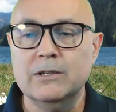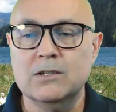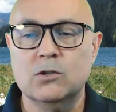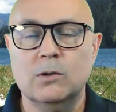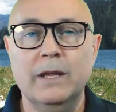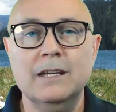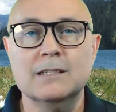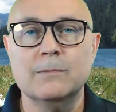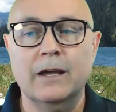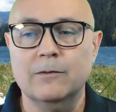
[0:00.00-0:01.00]
is a tremendous
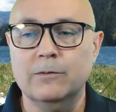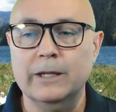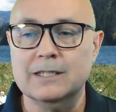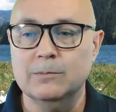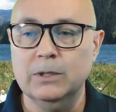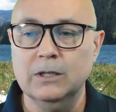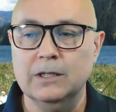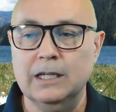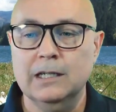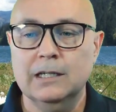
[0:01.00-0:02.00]
amount of
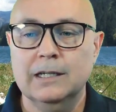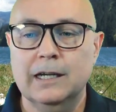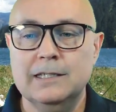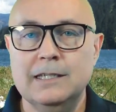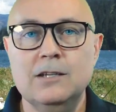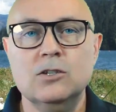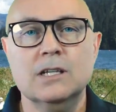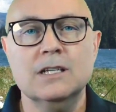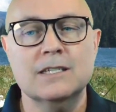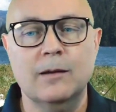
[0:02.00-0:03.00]
flexibility, a teacher
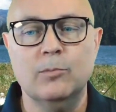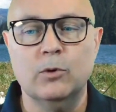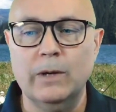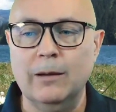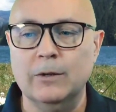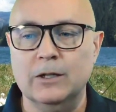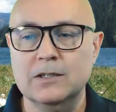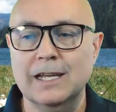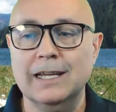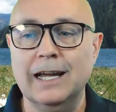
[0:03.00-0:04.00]
can set parameters
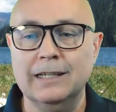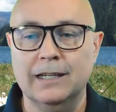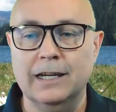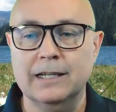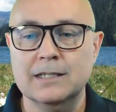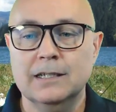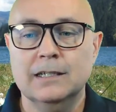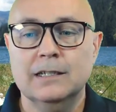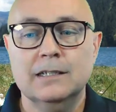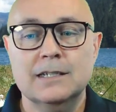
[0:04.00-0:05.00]
and guidelines
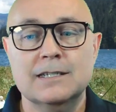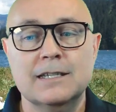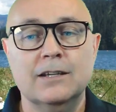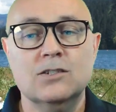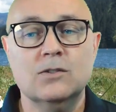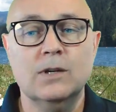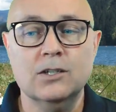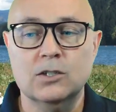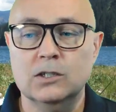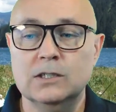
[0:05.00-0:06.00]
to set a
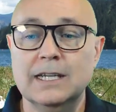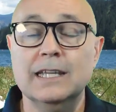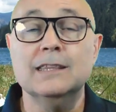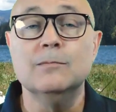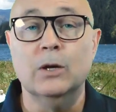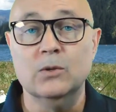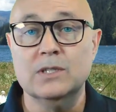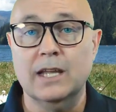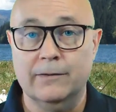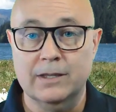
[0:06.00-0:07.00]
structure to get the most
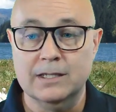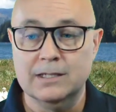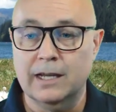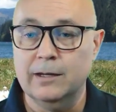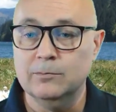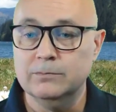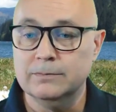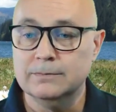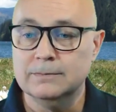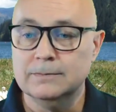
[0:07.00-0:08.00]
out of this time.
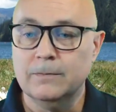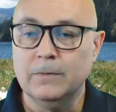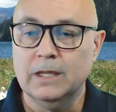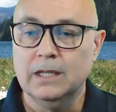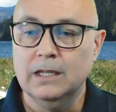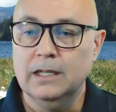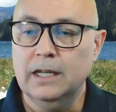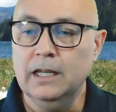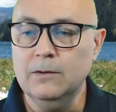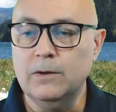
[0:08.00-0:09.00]

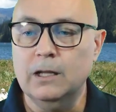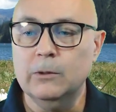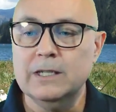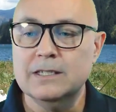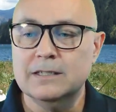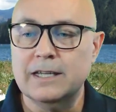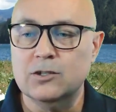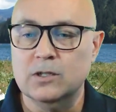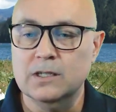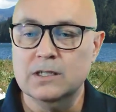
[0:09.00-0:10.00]
In the following
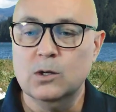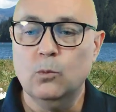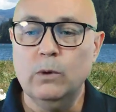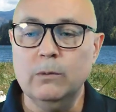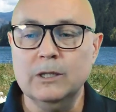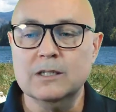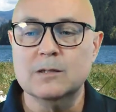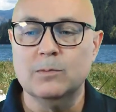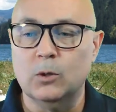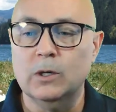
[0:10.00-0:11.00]
sections, we will
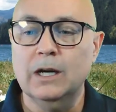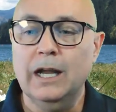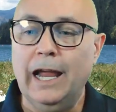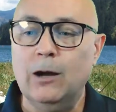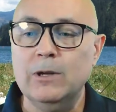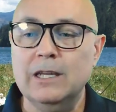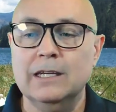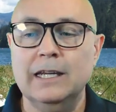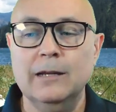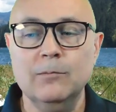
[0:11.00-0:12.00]
explore how we can
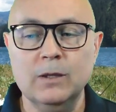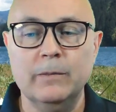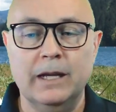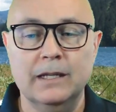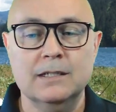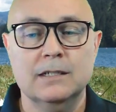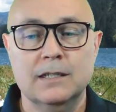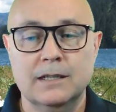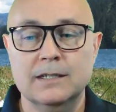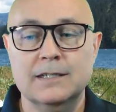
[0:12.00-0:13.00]
implement
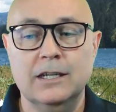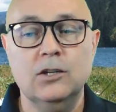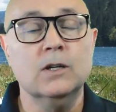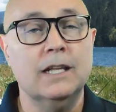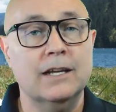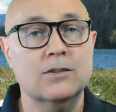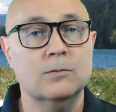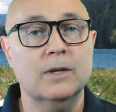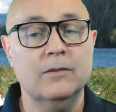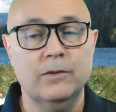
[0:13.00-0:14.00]
this in your
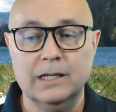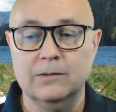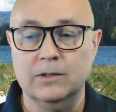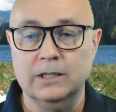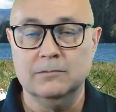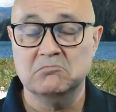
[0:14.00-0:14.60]
classroom effectively.